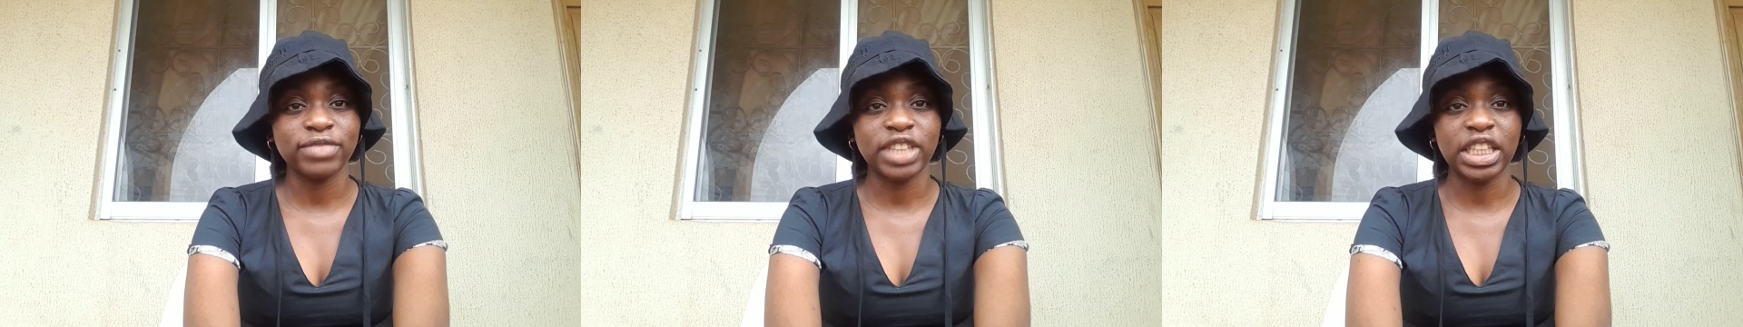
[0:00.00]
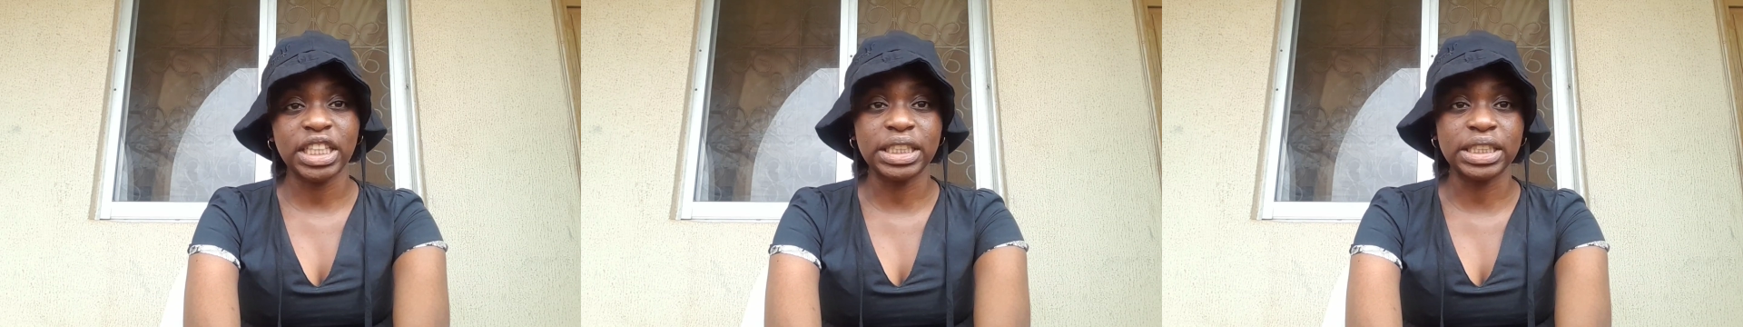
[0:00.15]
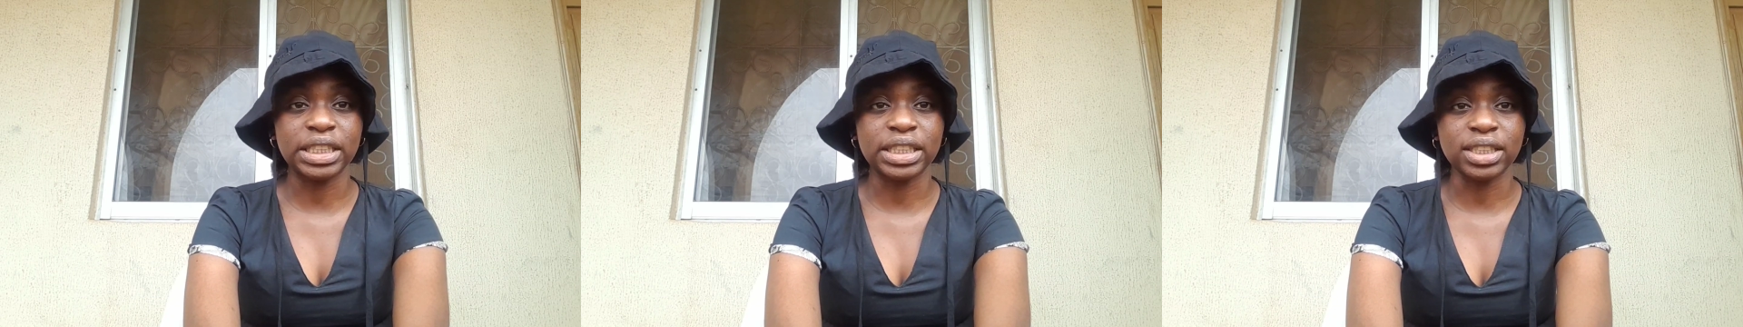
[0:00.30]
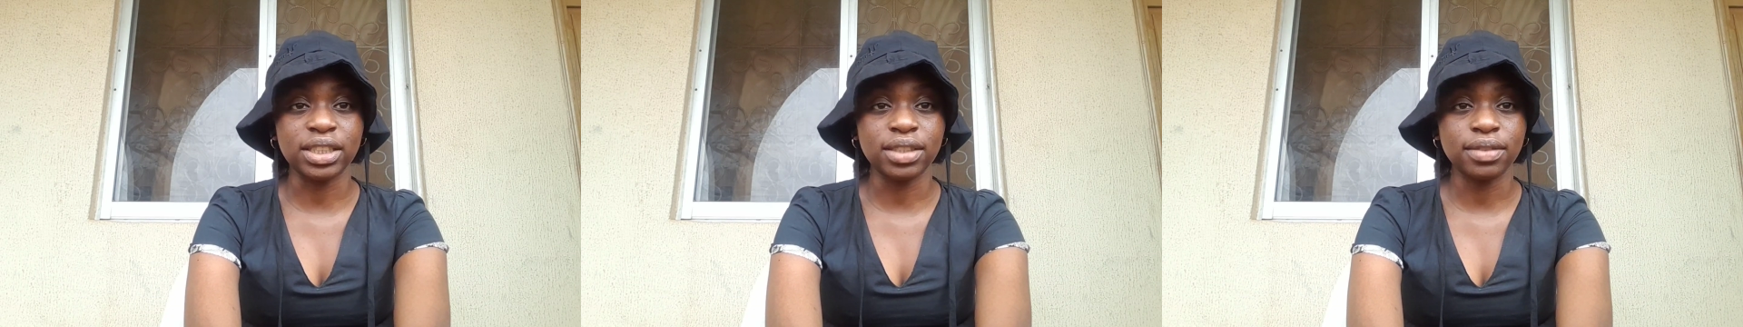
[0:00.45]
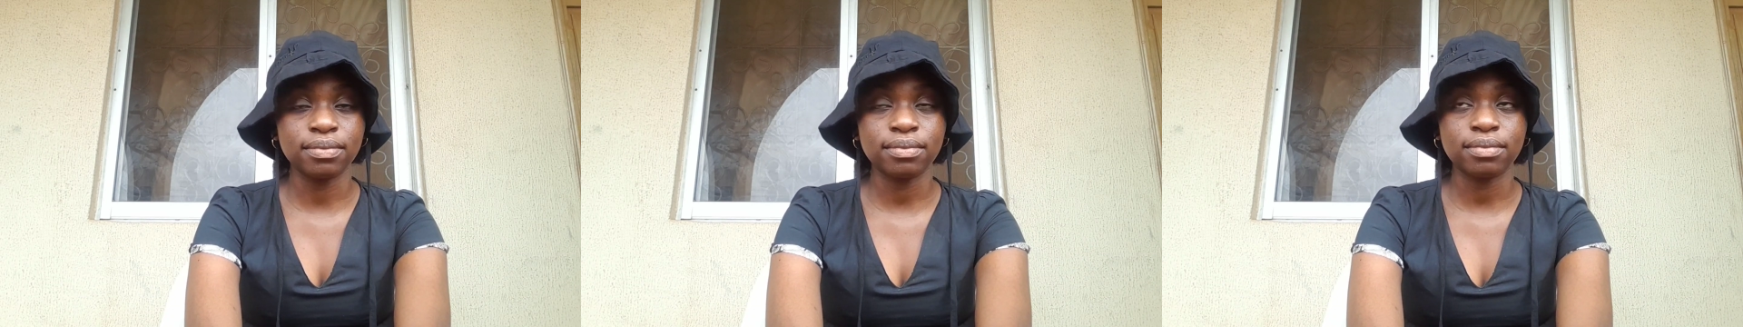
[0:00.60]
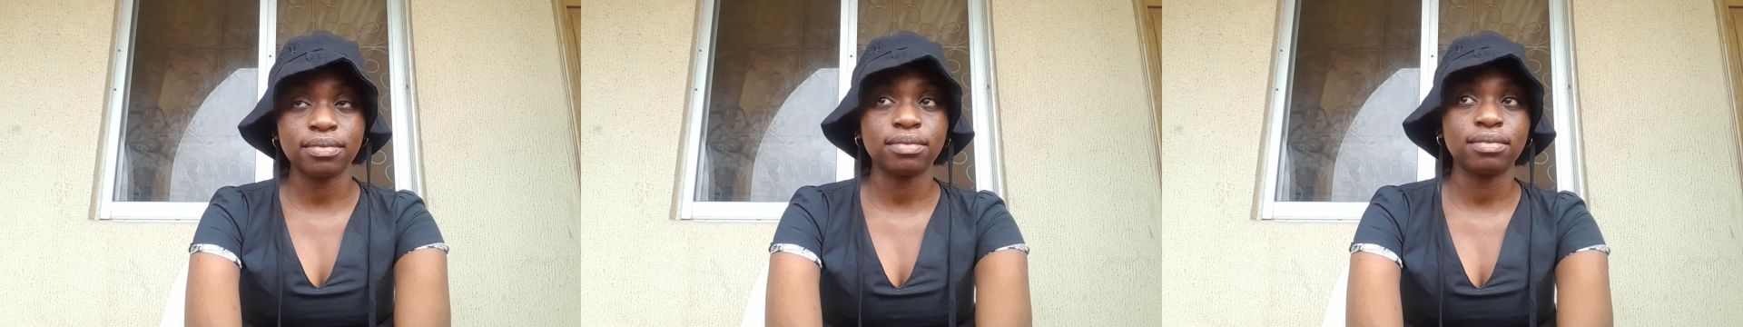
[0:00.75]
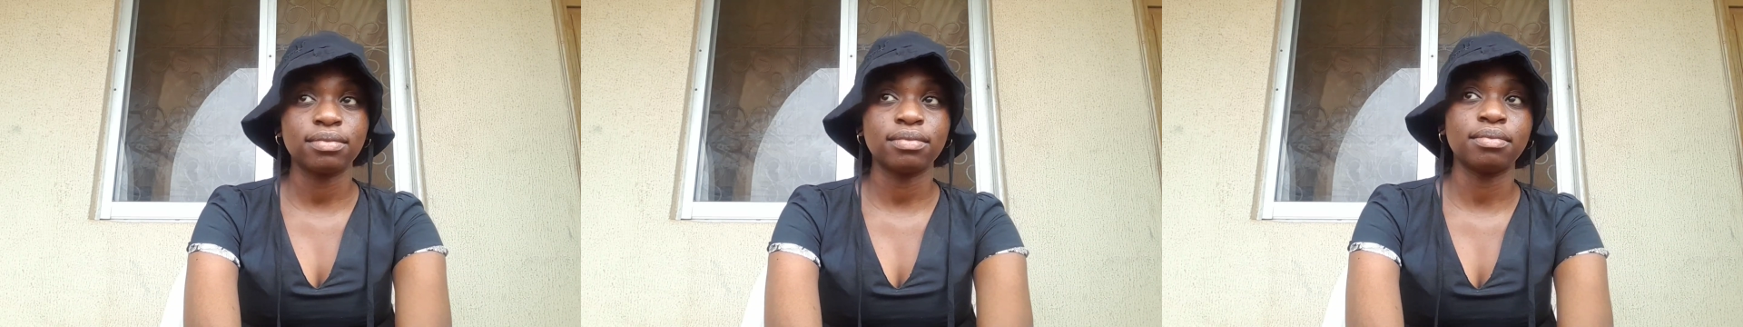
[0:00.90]
easy
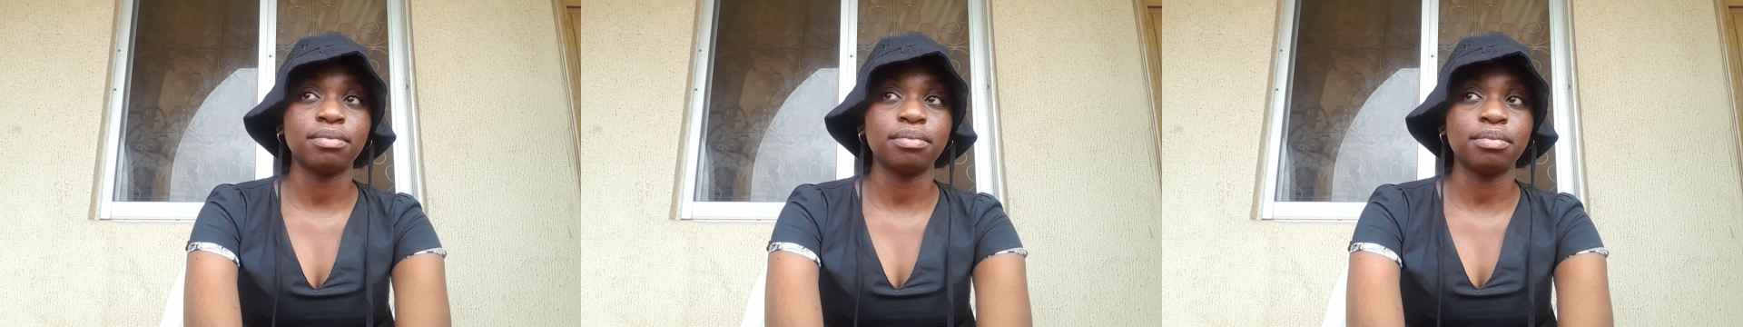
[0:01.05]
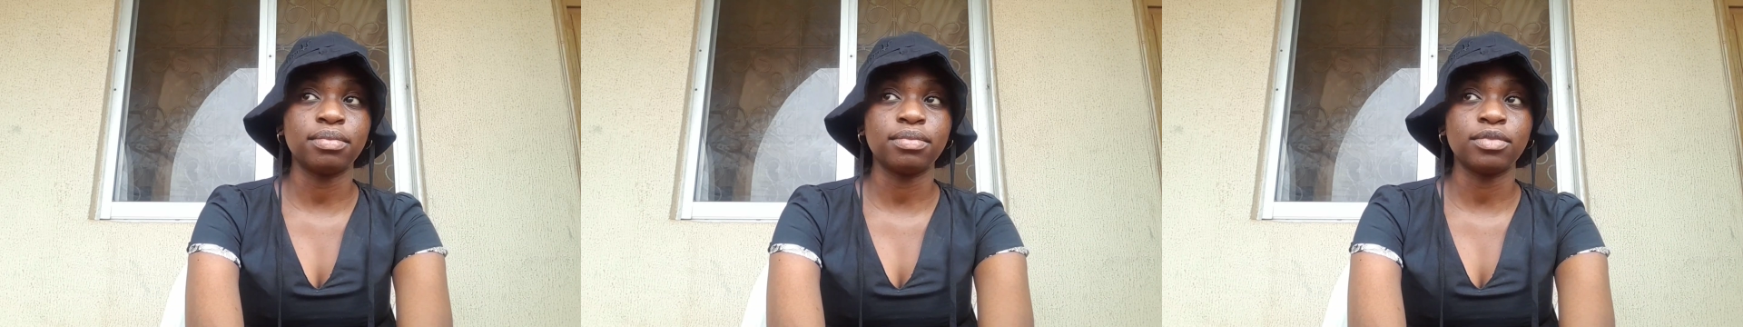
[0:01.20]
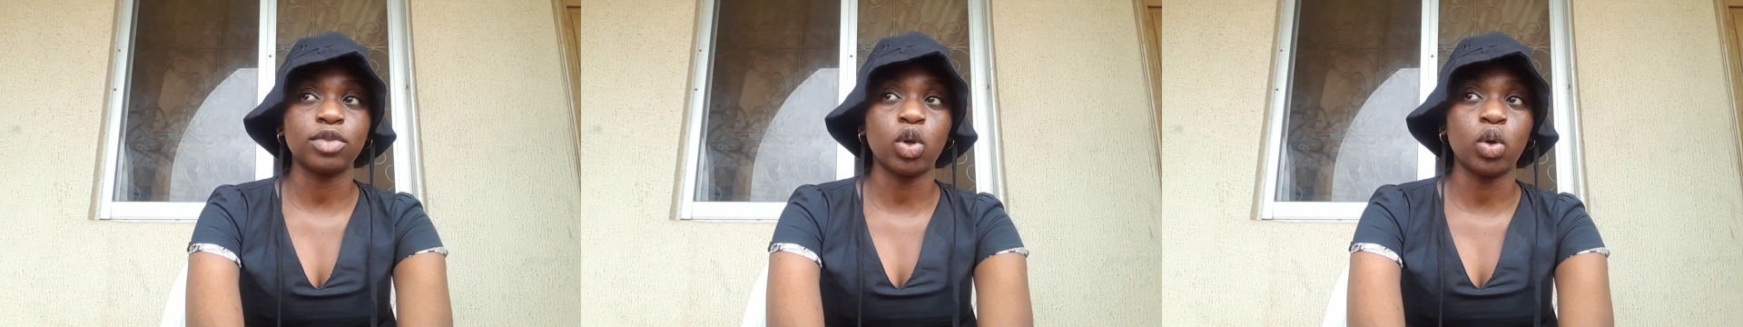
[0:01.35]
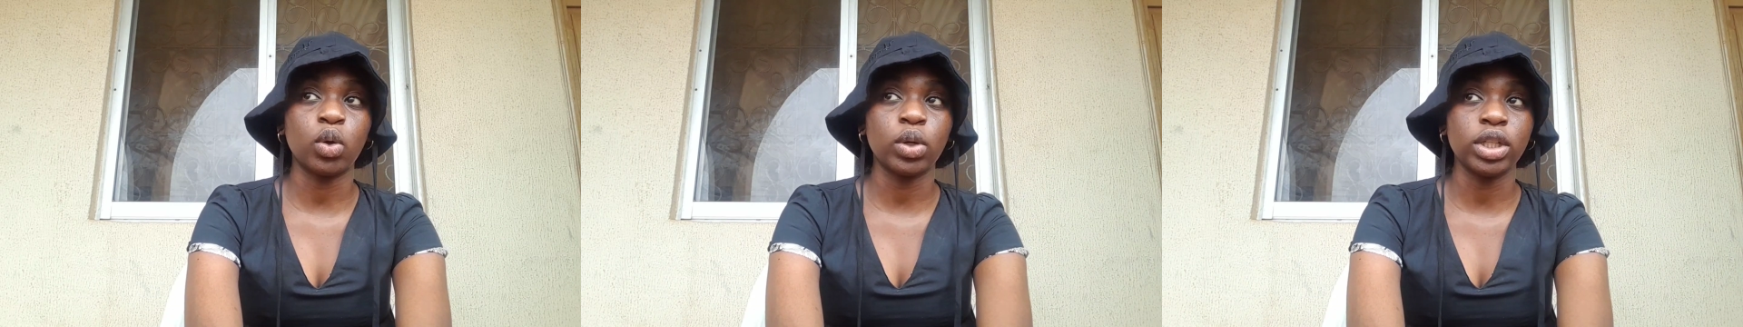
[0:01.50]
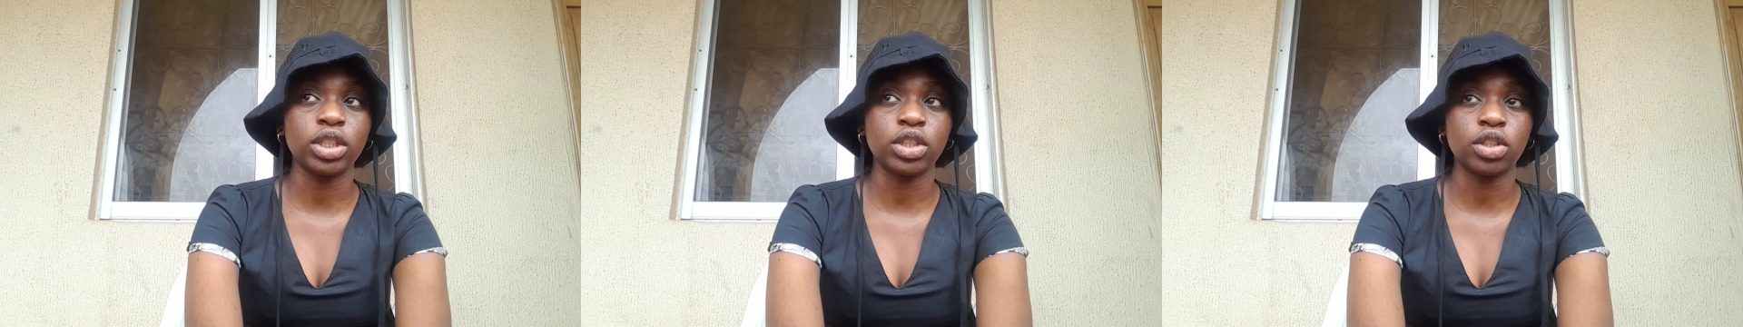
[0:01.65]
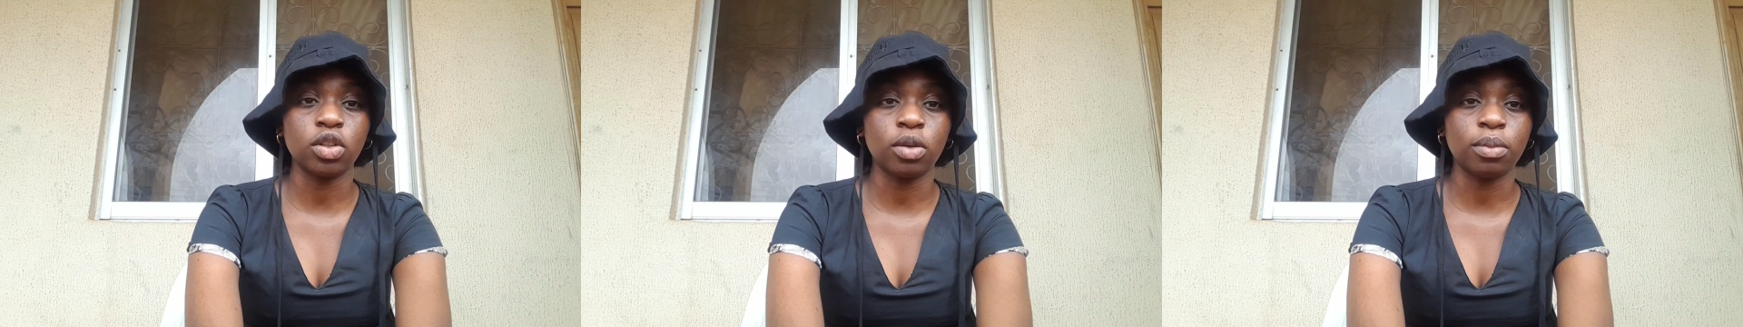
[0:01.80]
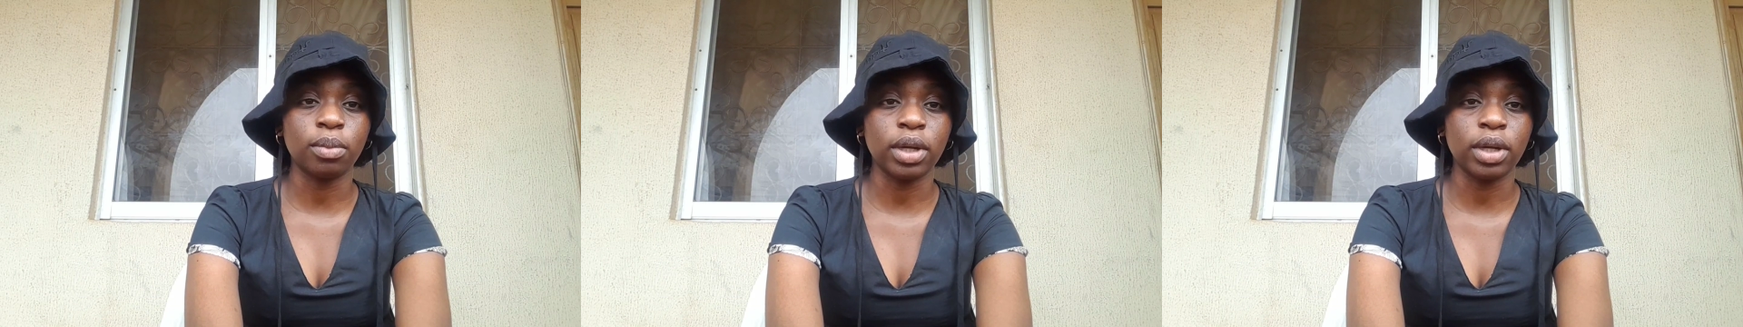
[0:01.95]
go easy on